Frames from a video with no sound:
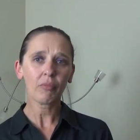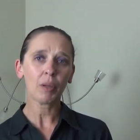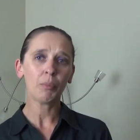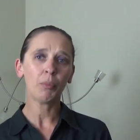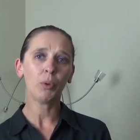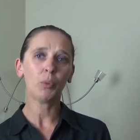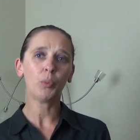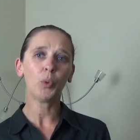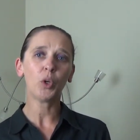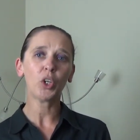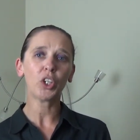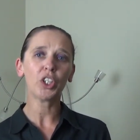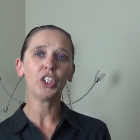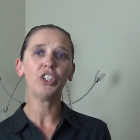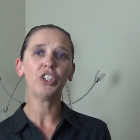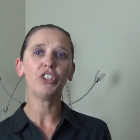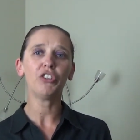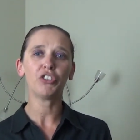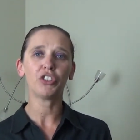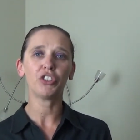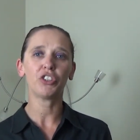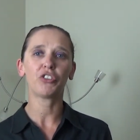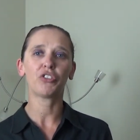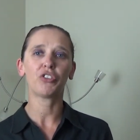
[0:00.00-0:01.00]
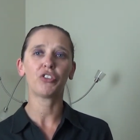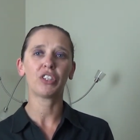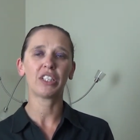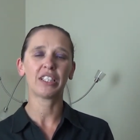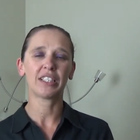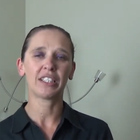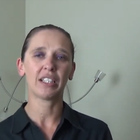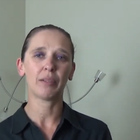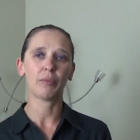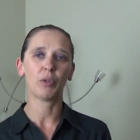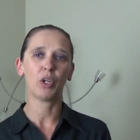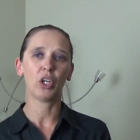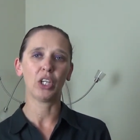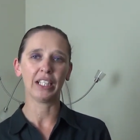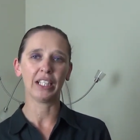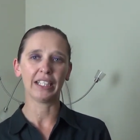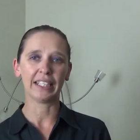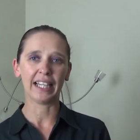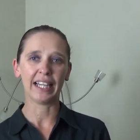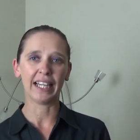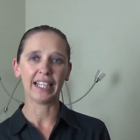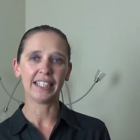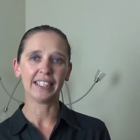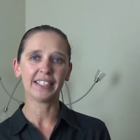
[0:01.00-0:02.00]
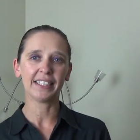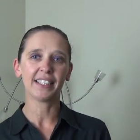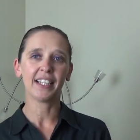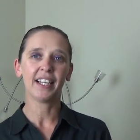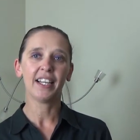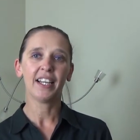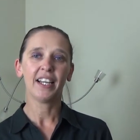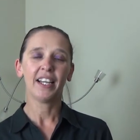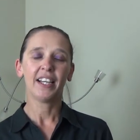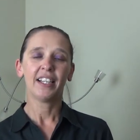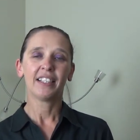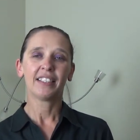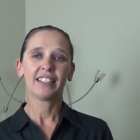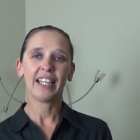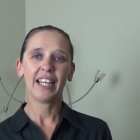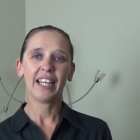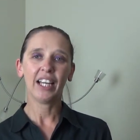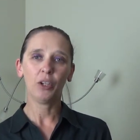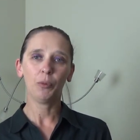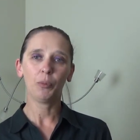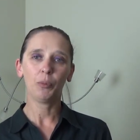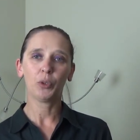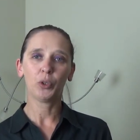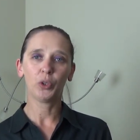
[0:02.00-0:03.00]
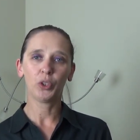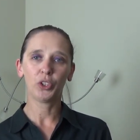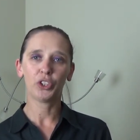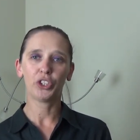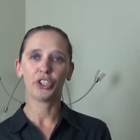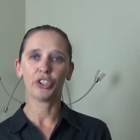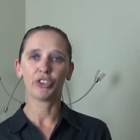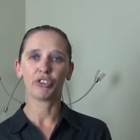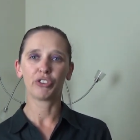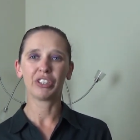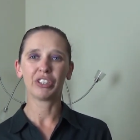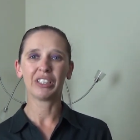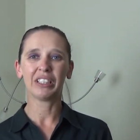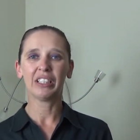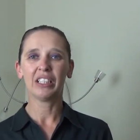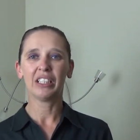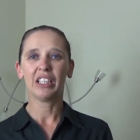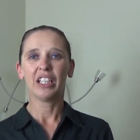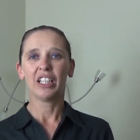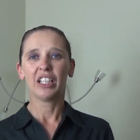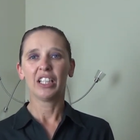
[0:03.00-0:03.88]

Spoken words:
But what can you do through the summer holidays to help your children